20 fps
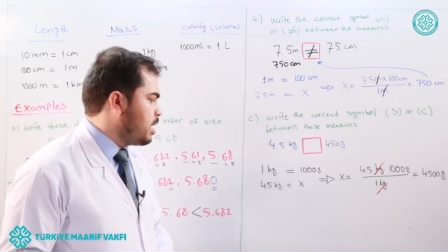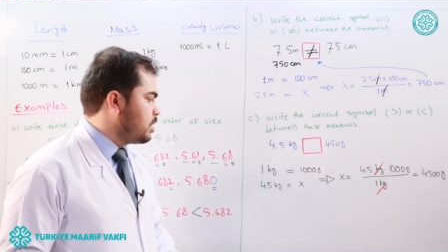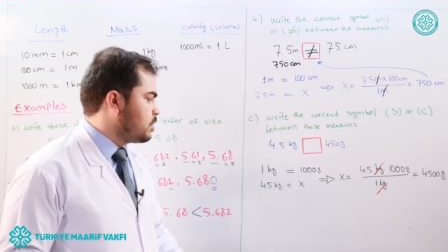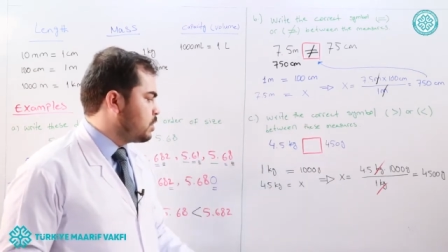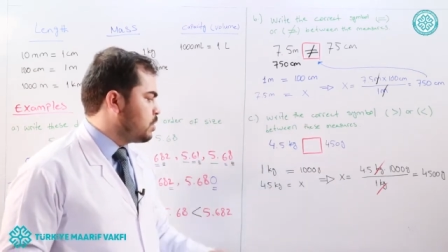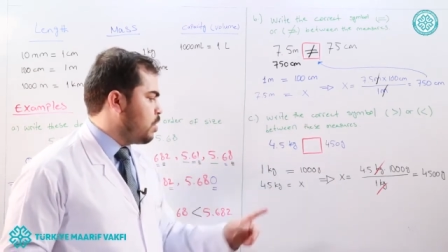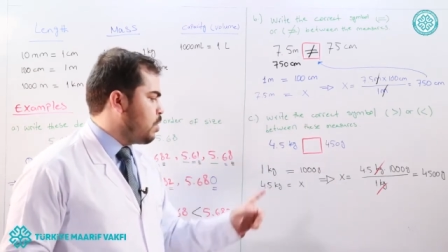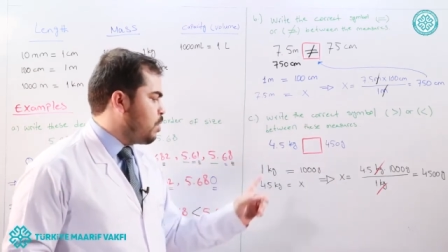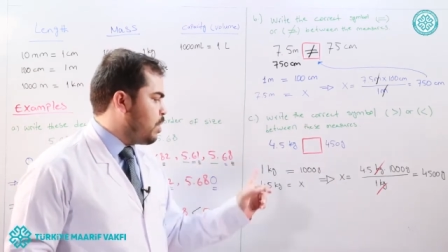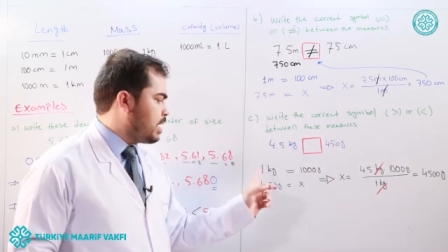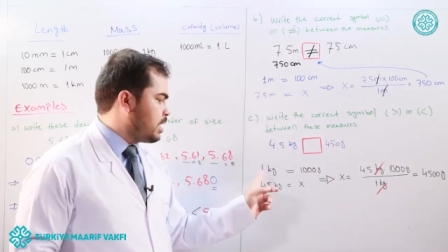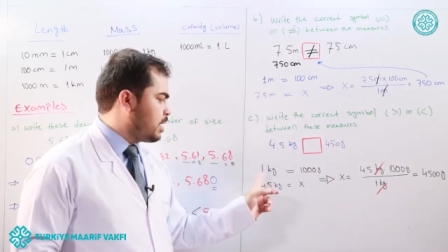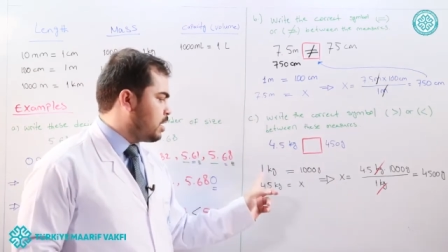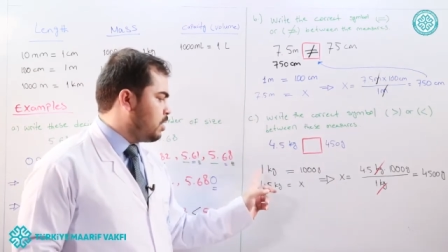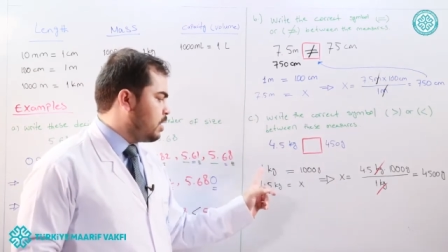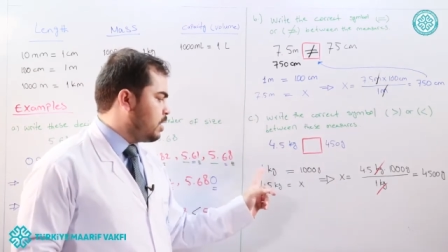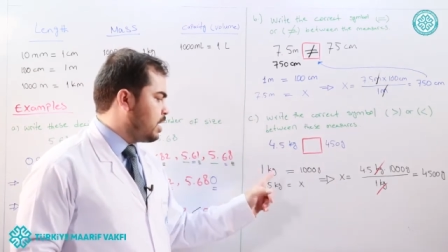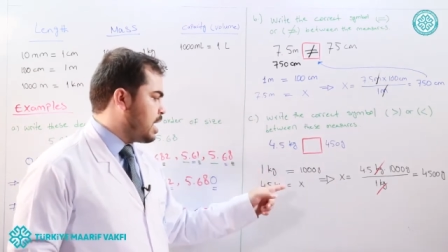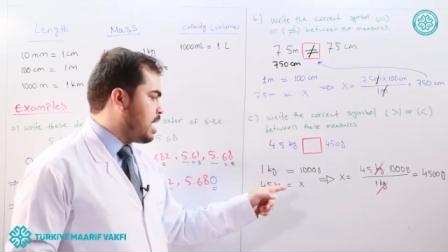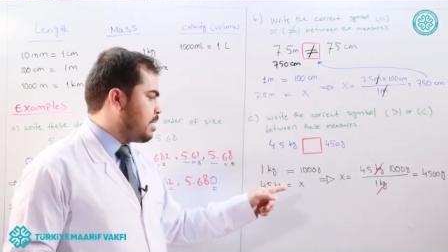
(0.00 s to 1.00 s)
So 1
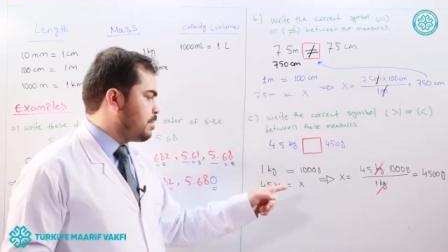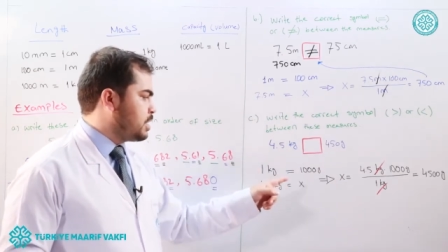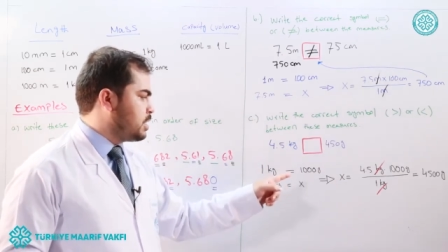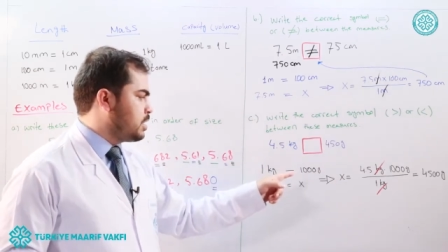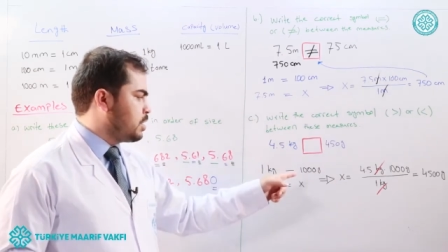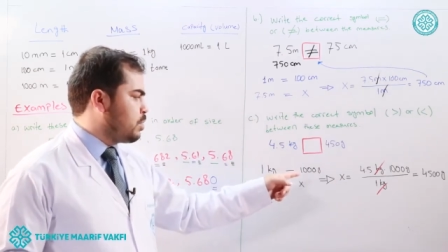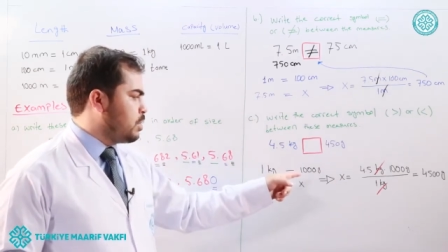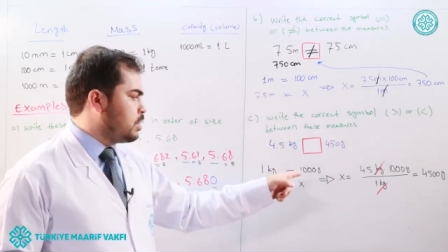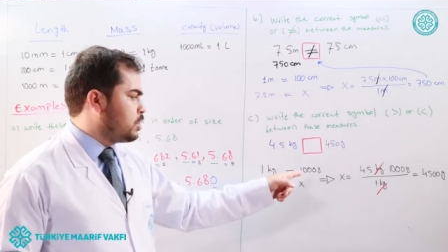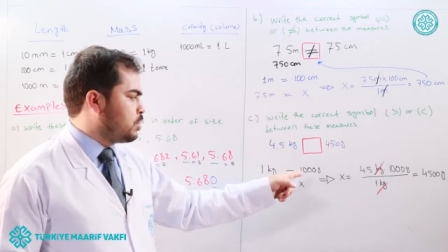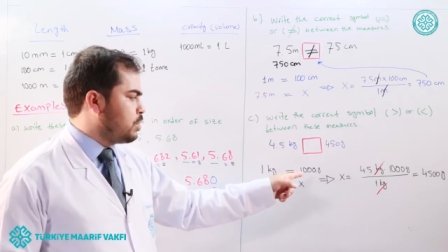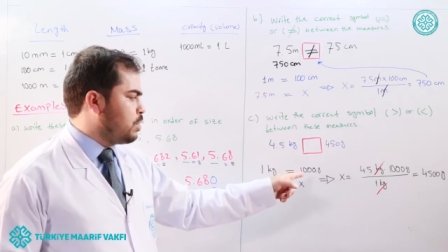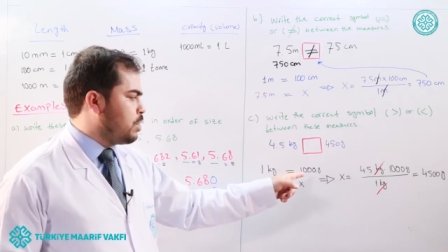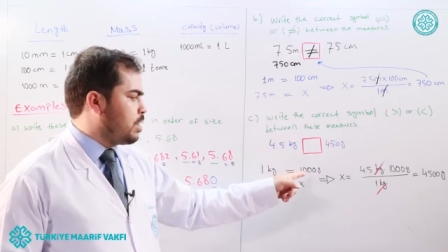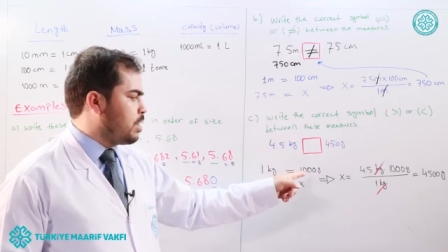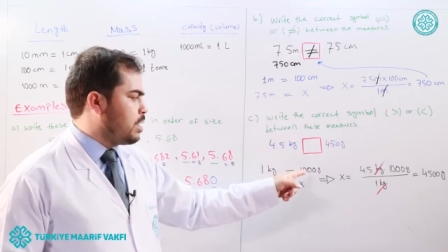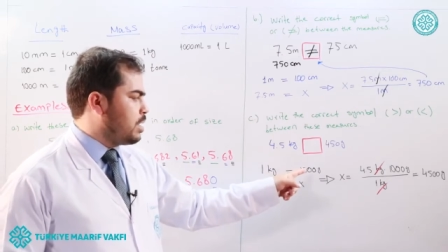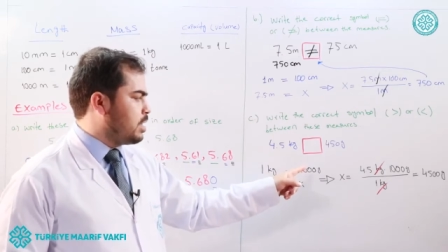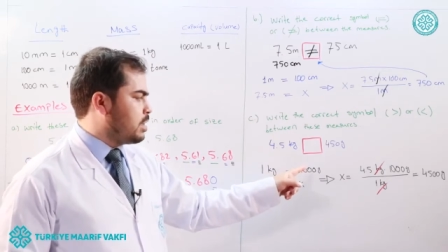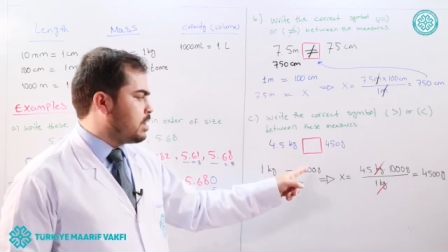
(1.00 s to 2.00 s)
kilogram is equal to
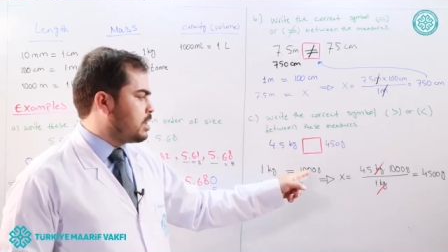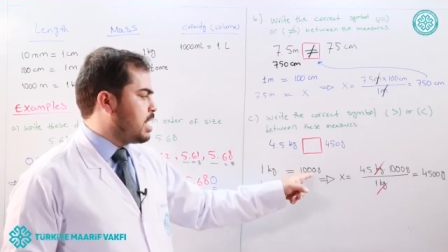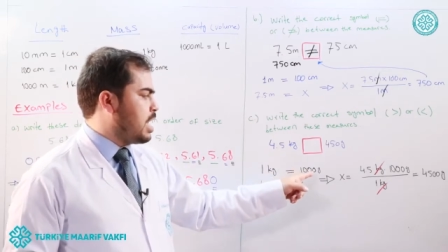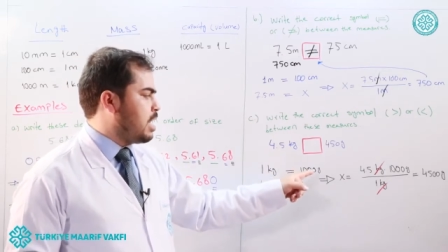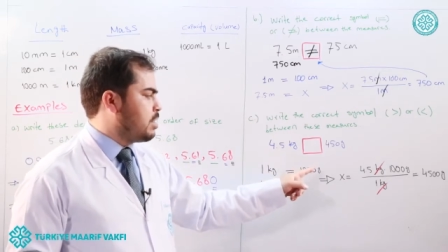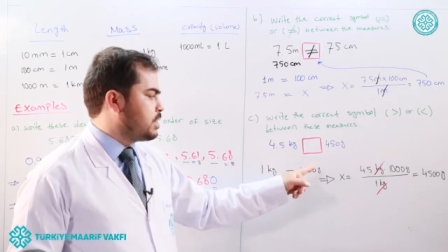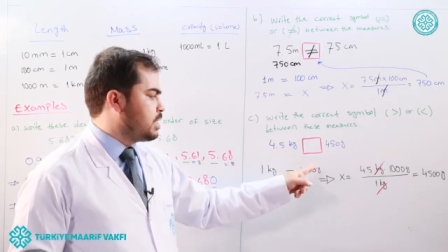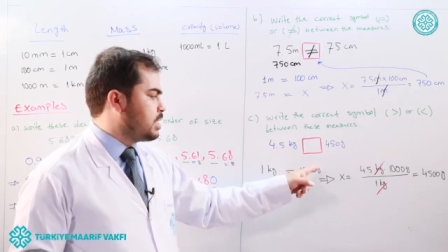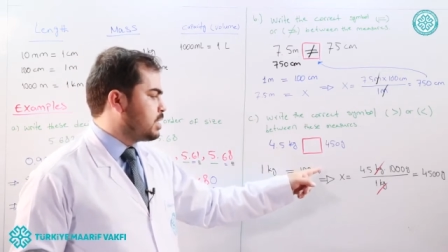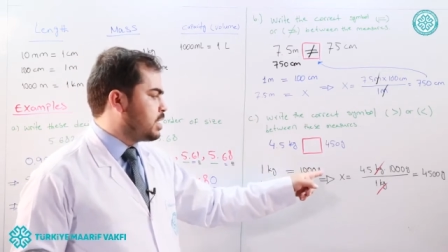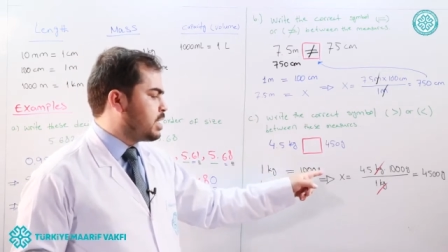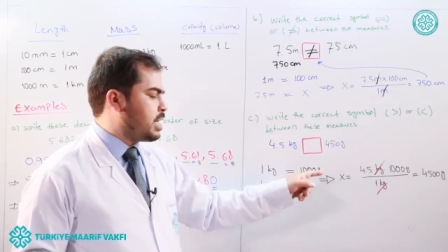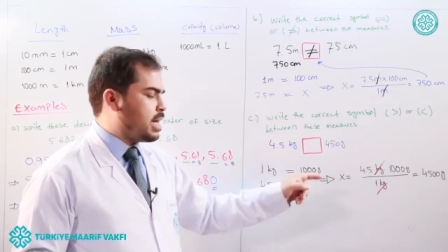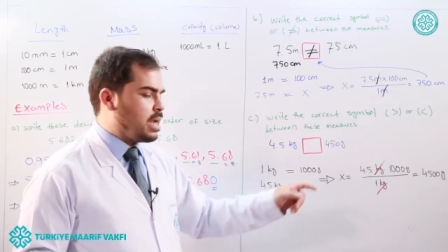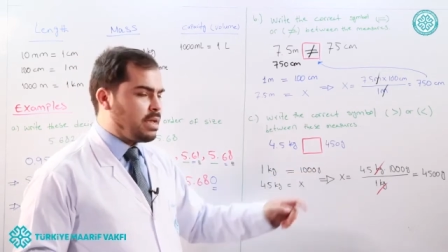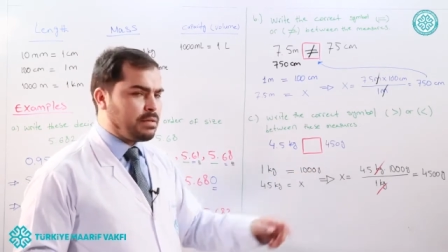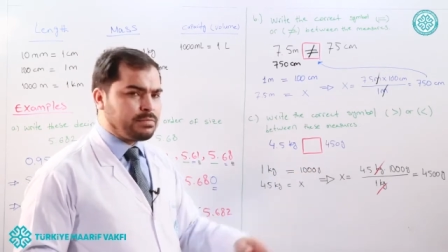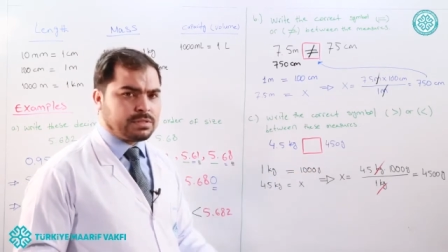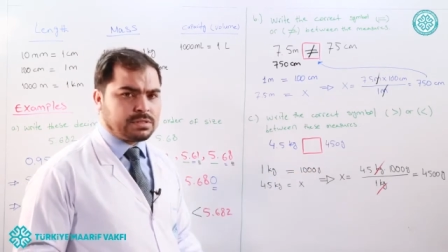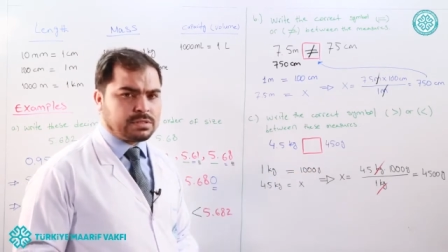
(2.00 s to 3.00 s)
1000
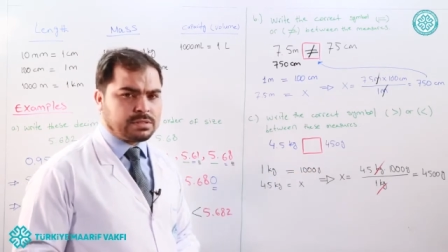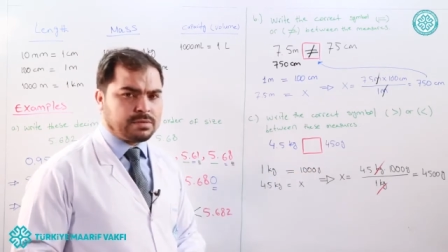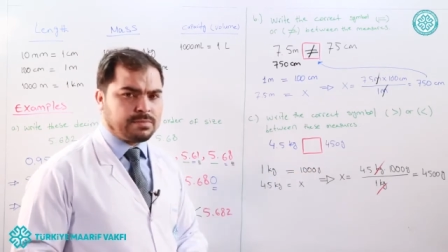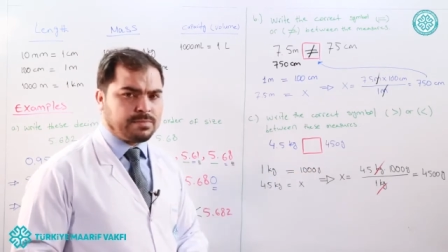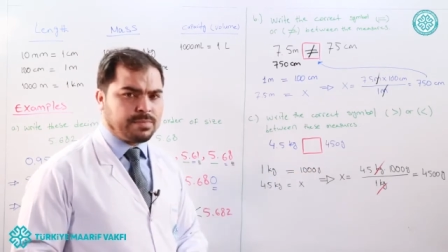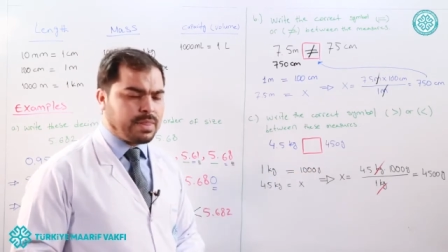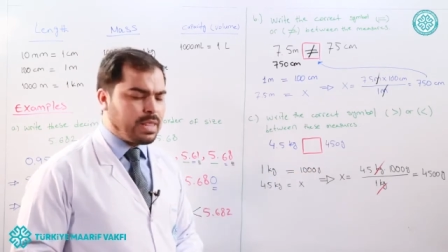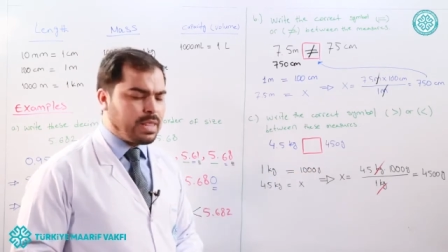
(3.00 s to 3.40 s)
grams.